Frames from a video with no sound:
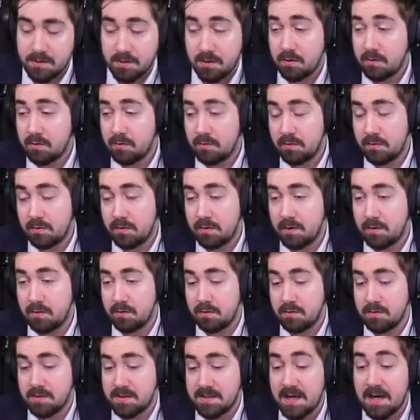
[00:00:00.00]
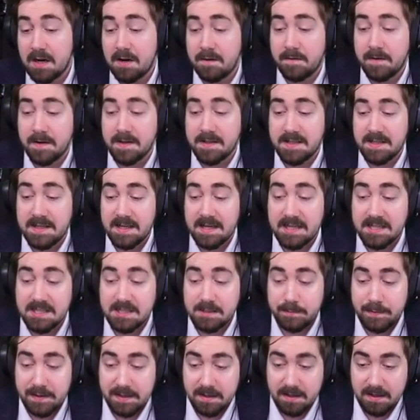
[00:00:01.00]
you're sacrificing
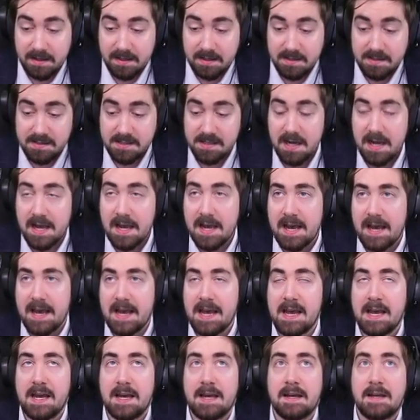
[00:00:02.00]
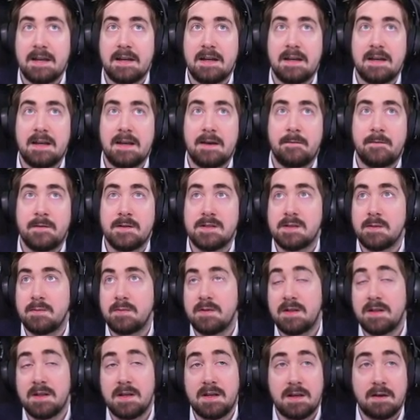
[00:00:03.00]
experience, and if it's
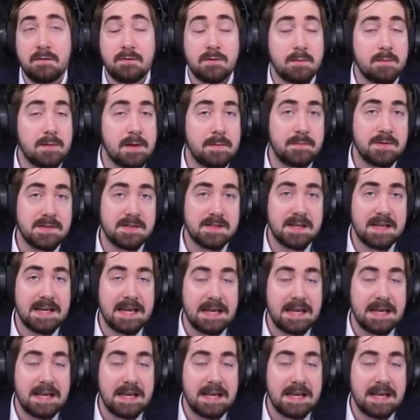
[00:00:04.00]
something like, if the map is, like,